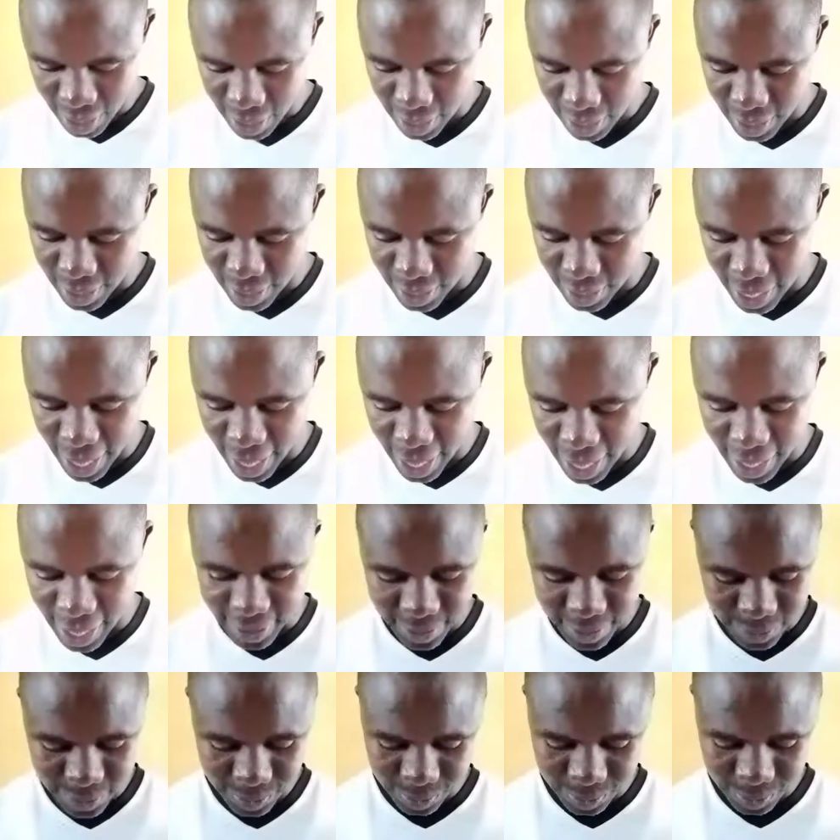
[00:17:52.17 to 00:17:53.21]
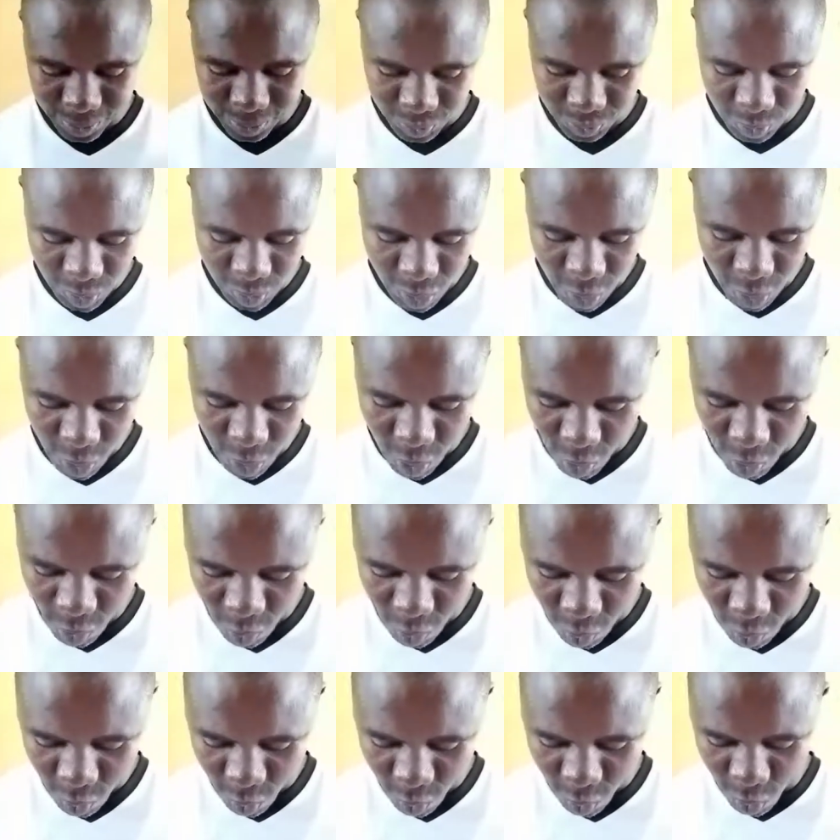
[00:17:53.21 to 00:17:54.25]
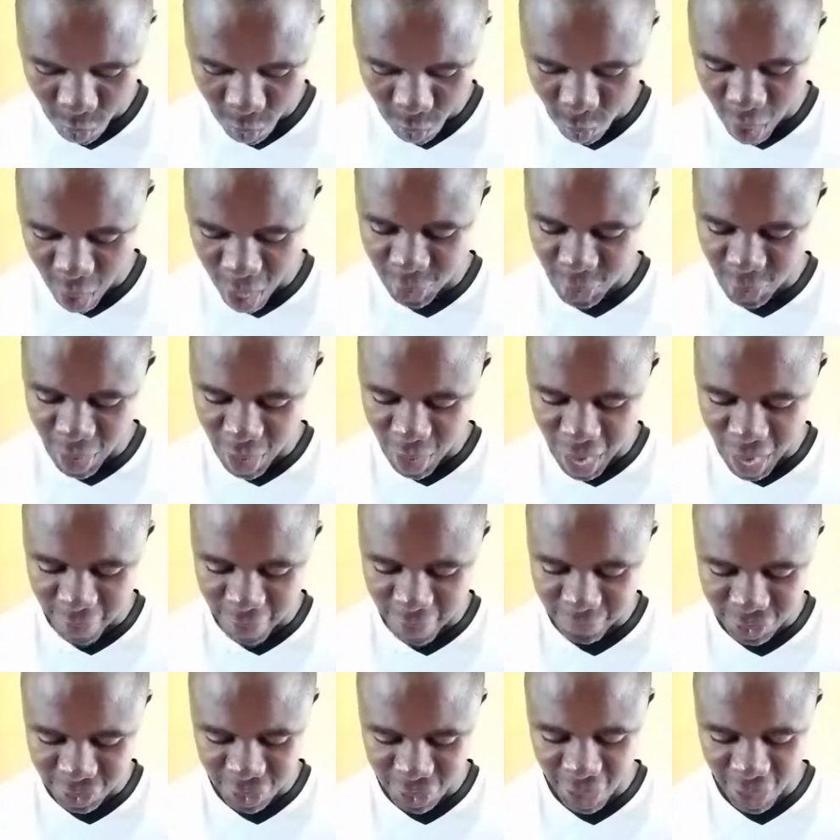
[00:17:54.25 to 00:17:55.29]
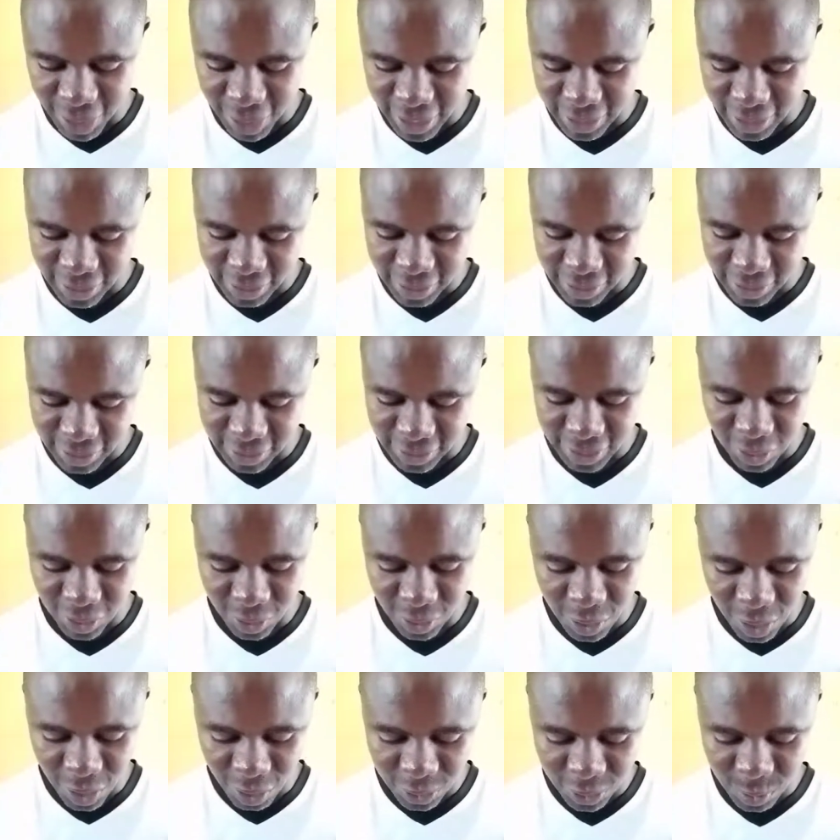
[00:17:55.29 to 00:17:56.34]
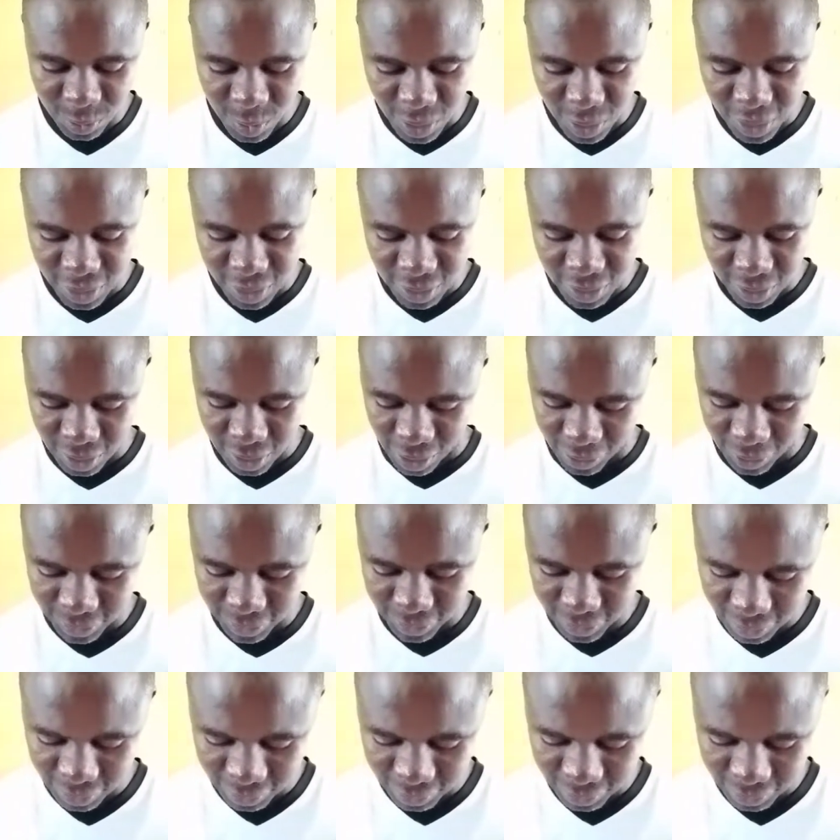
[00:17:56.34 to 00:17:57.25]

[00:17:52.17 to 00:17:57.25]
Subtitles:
Then where you have drugget is a coarse woolen cloth.